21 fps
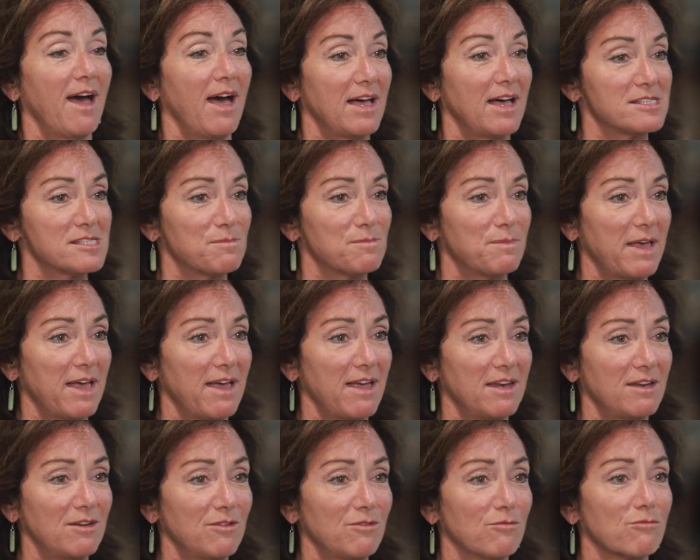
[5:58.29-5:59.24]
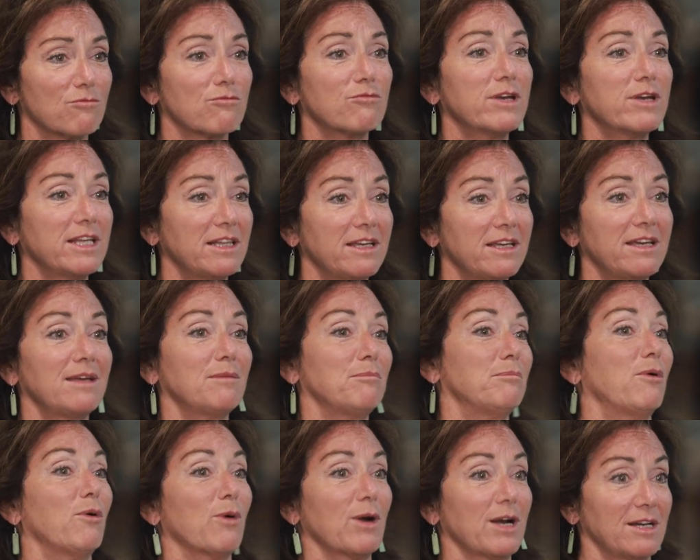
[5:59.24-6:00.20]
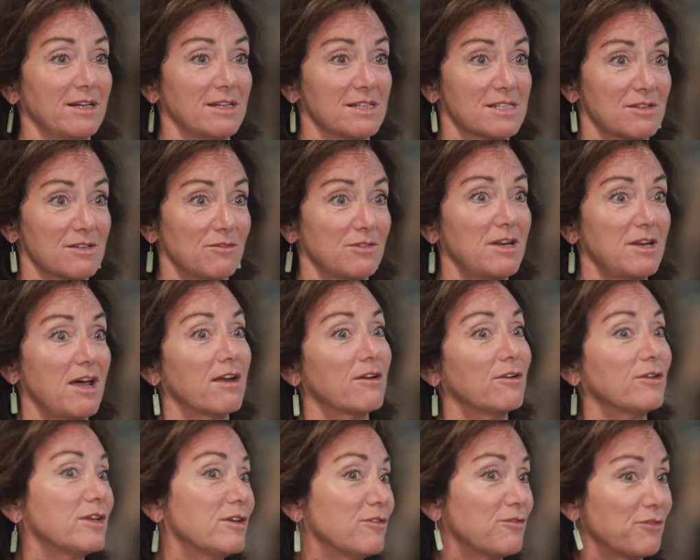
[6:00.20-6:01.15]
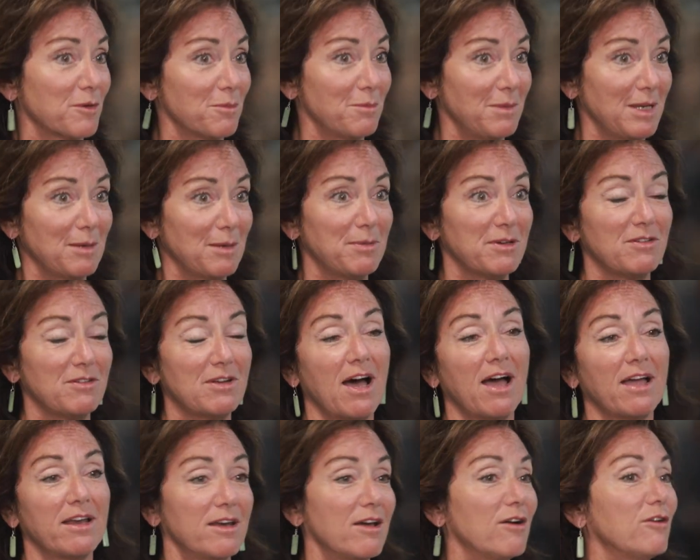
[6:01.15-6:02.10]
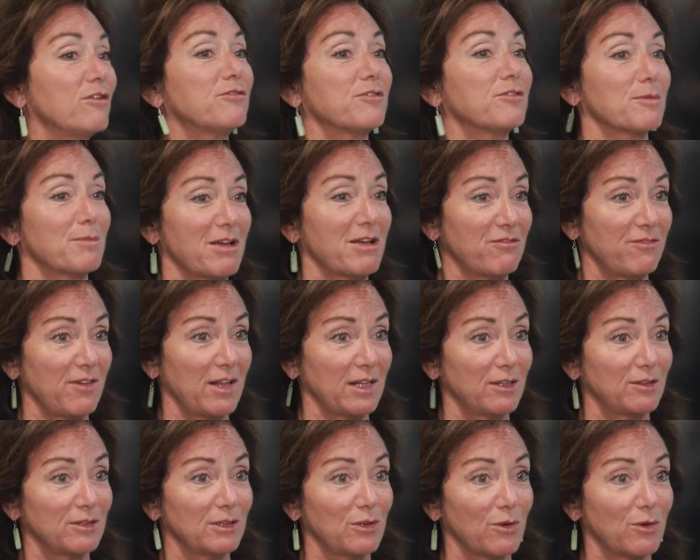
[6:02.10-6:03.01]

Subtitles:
has been really important, not only for me, but I know for my fellow